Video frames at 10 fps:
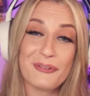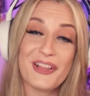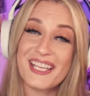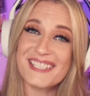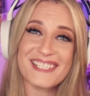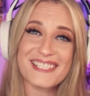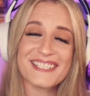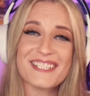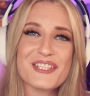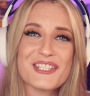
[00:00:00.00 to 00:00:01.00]
Netflix's
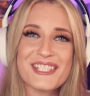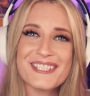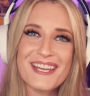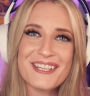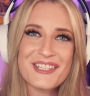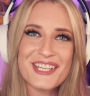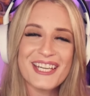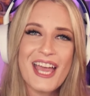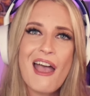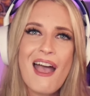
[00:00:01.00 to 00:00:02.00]
Delicious in
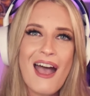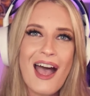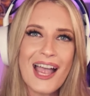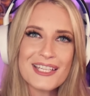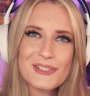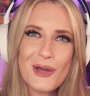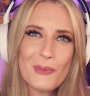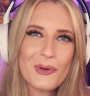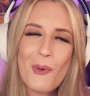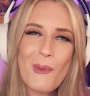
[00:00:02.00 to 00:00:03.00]
Dungeon. I
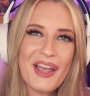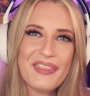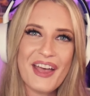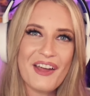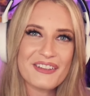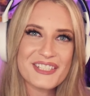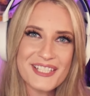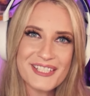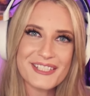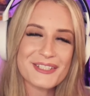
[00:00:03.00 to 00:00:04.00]
don't know why that
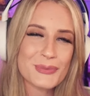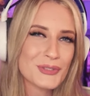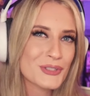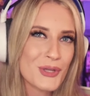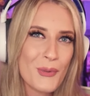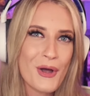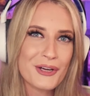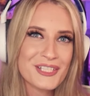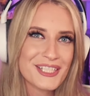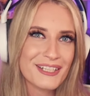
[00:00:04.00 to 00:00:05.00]
sentence was so
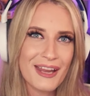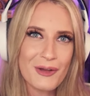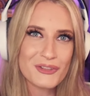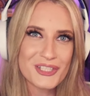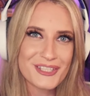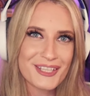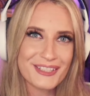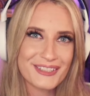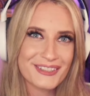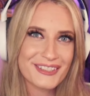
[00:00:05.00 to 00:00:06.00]
hard to get out just then.